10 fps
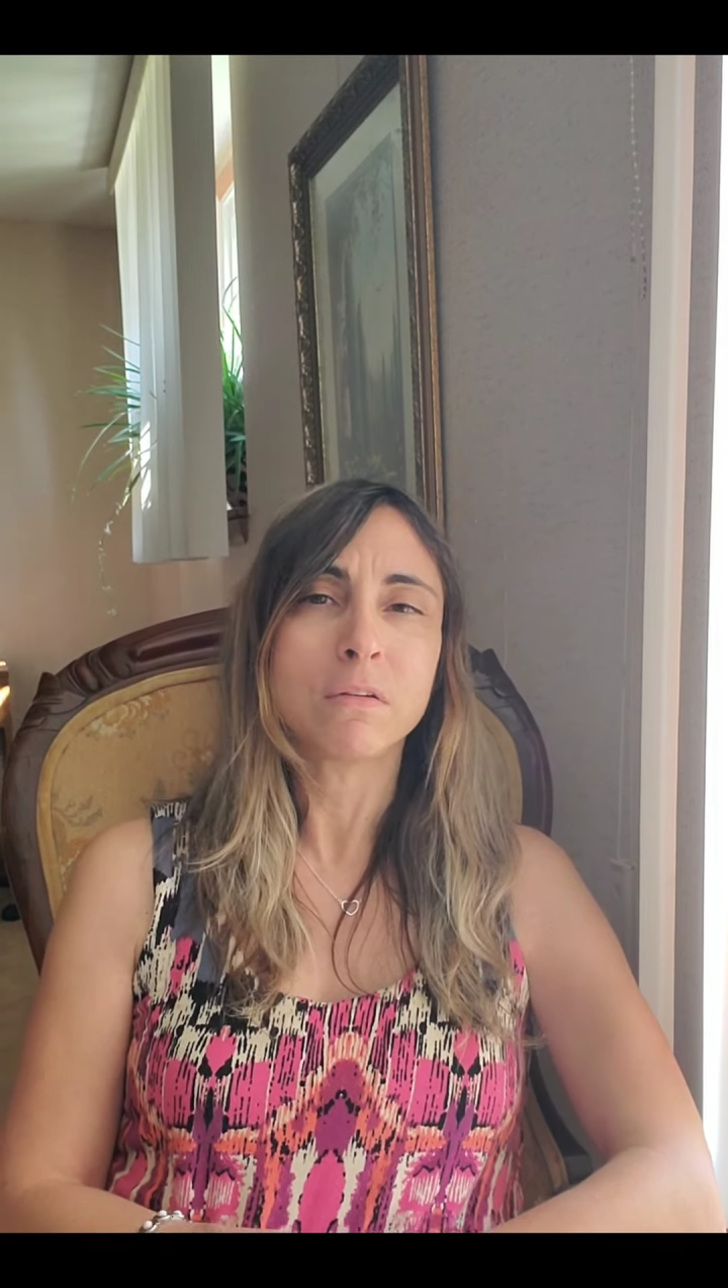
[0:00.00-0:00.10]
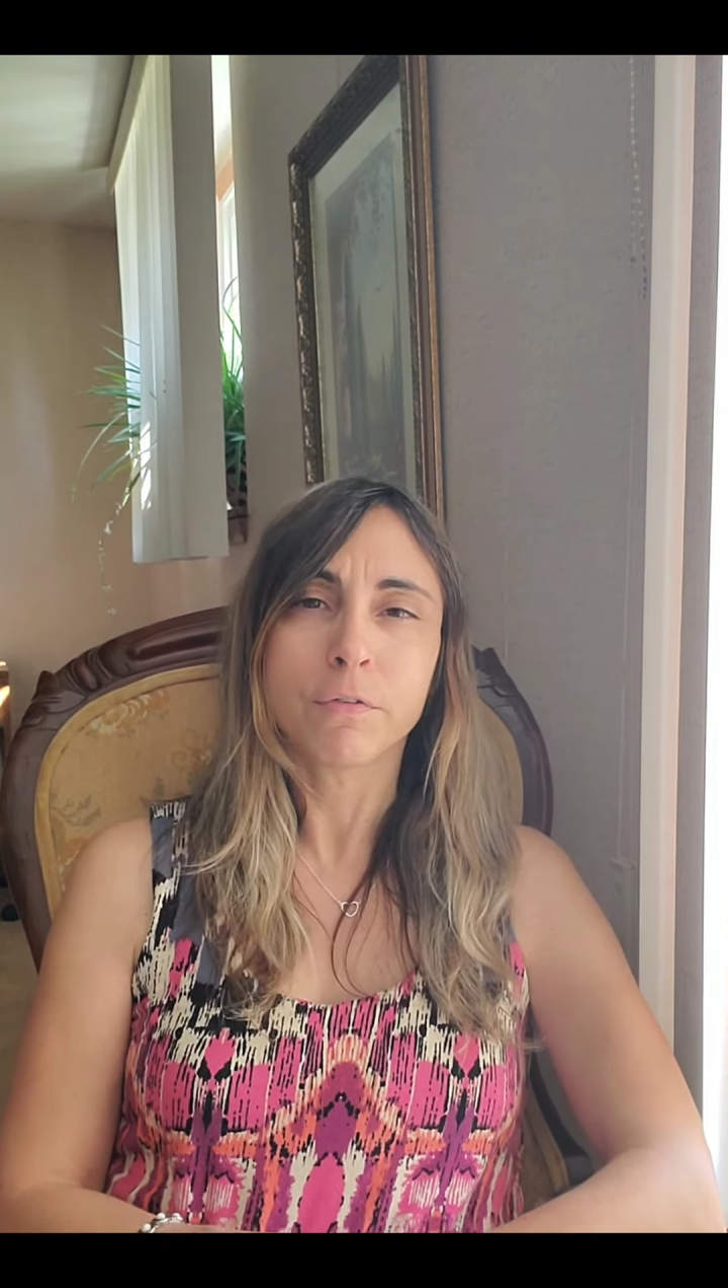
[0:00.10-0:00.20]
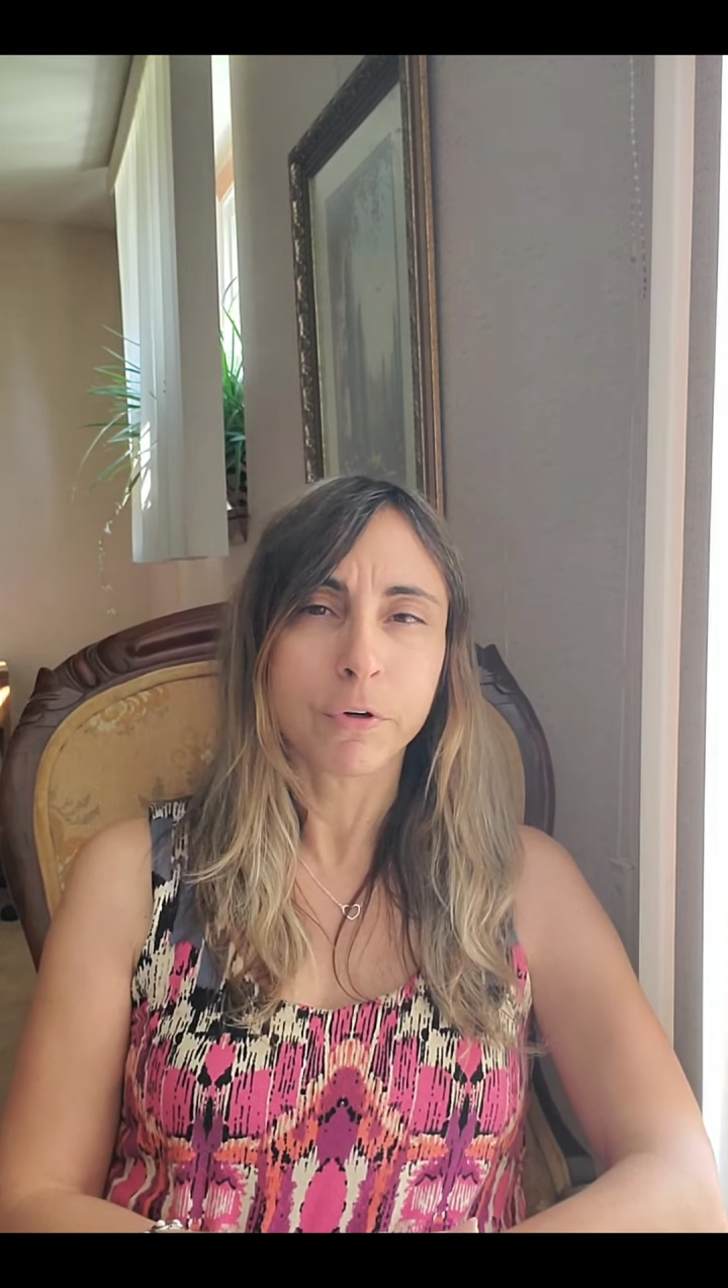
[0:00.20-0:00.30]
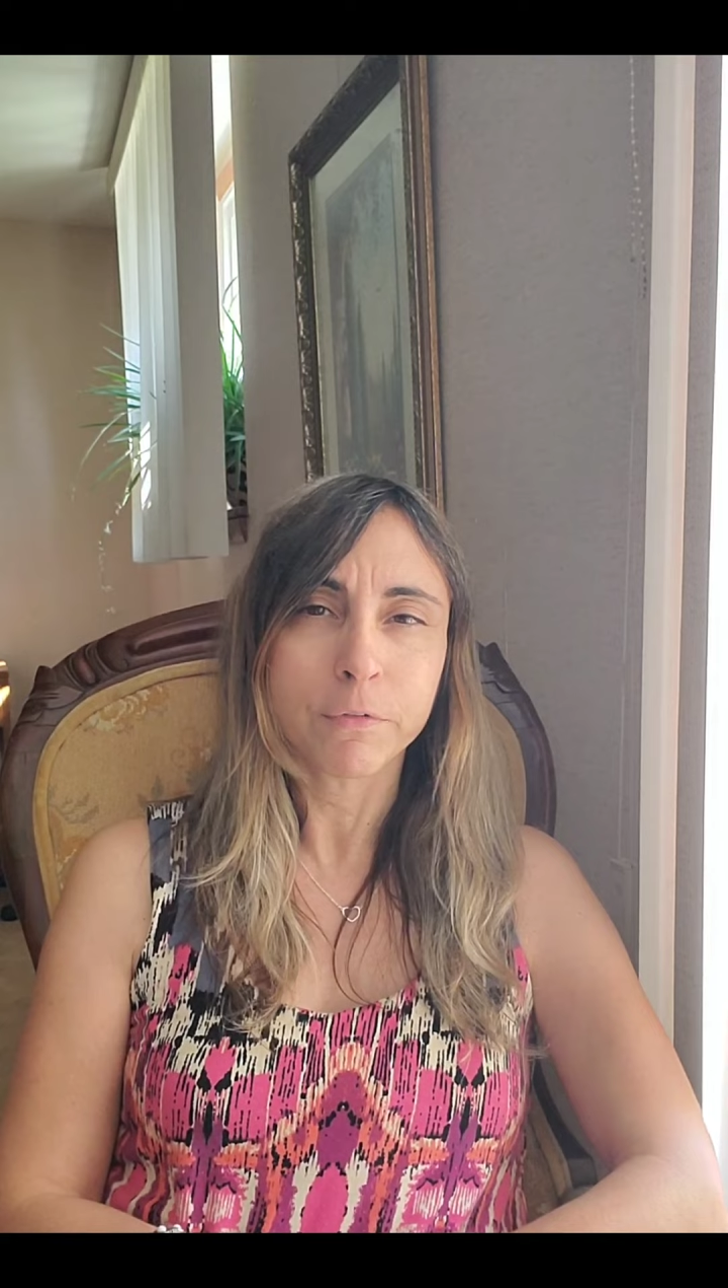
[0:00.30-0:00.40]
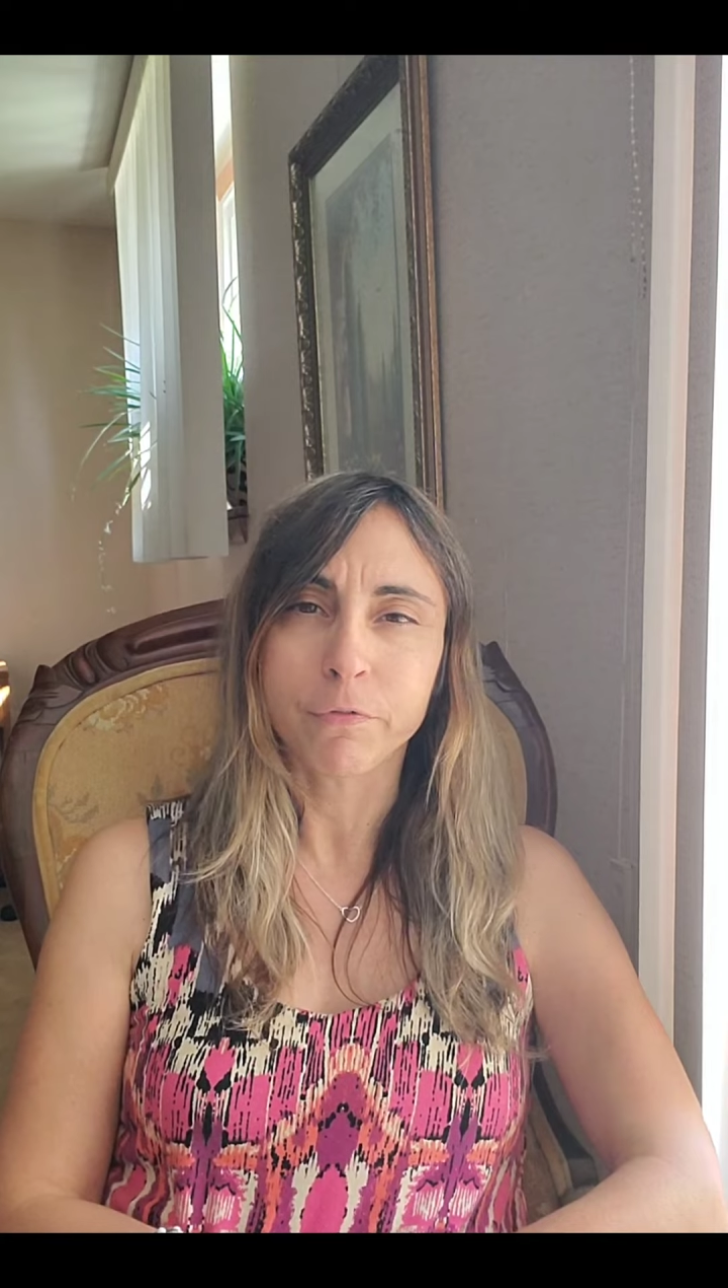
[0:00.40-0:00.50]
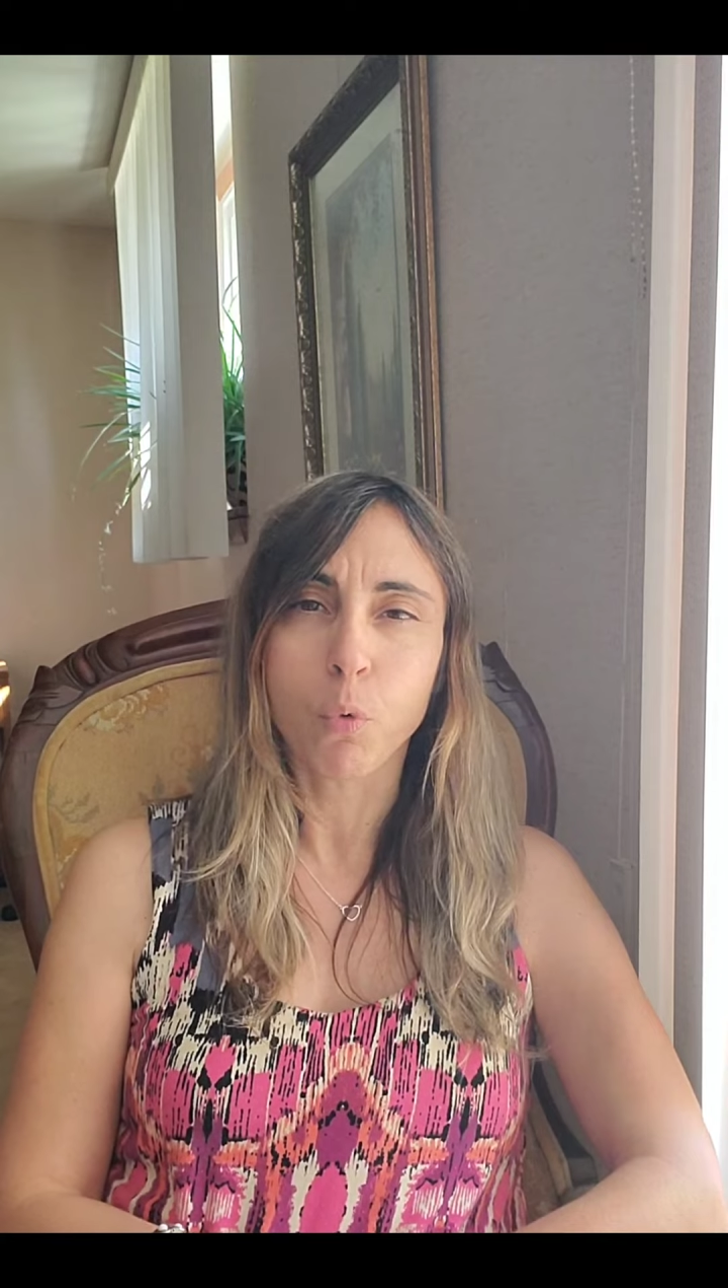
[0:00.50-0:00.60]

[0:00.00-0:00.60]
different